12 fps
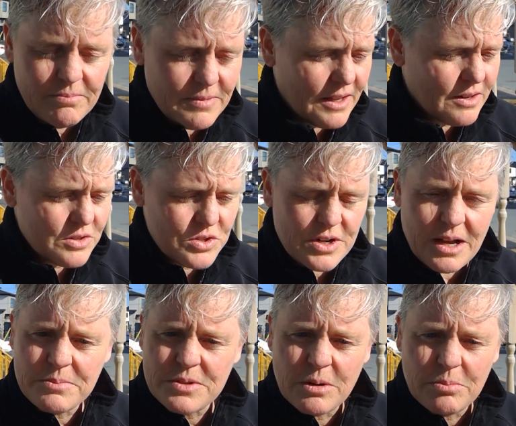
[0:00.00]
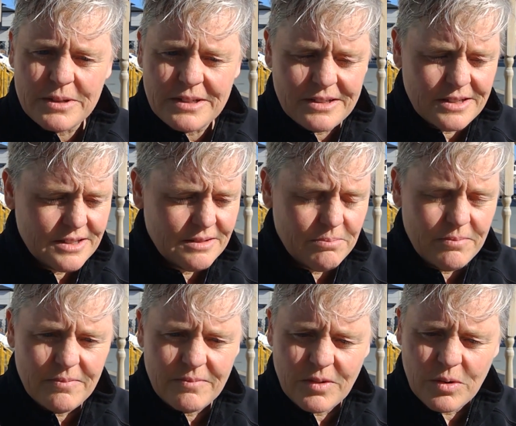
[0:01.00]
get our shops open,
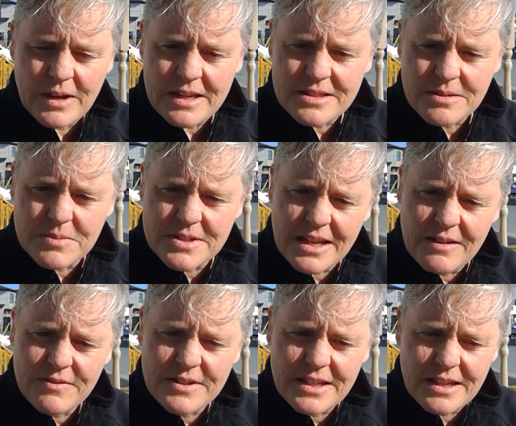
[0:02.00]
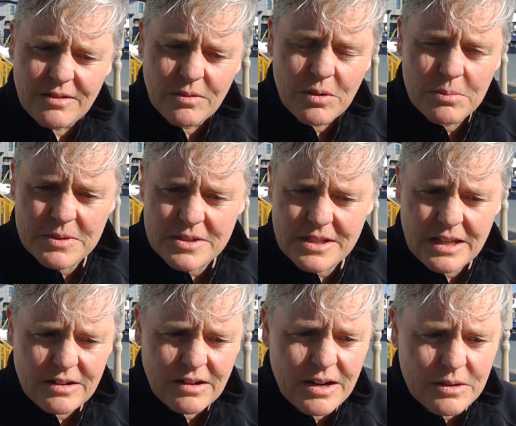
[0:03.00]
create some safety and normalcy in
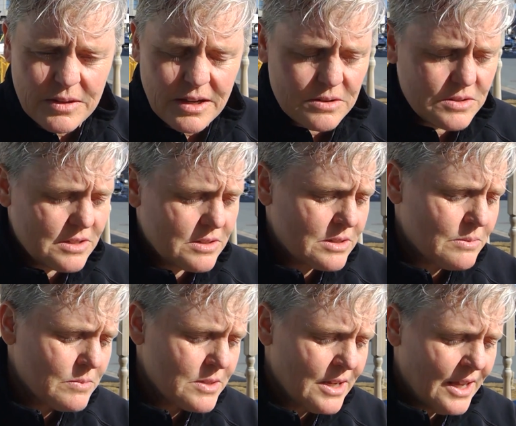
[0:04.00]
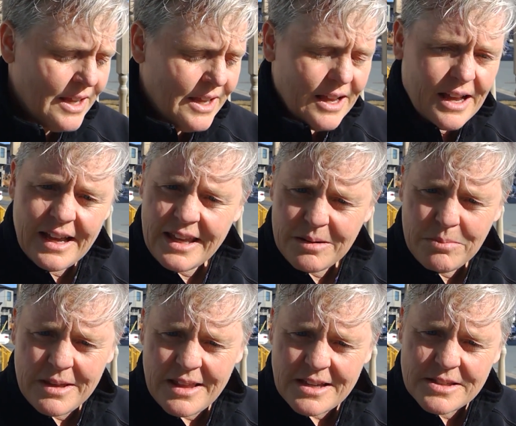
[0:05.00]
our healthcare systems. I can
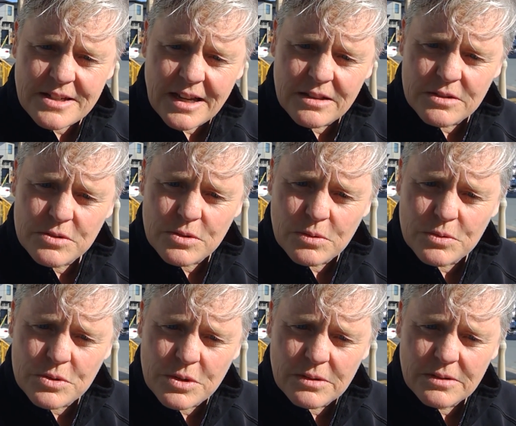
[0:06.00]
be that silent soldier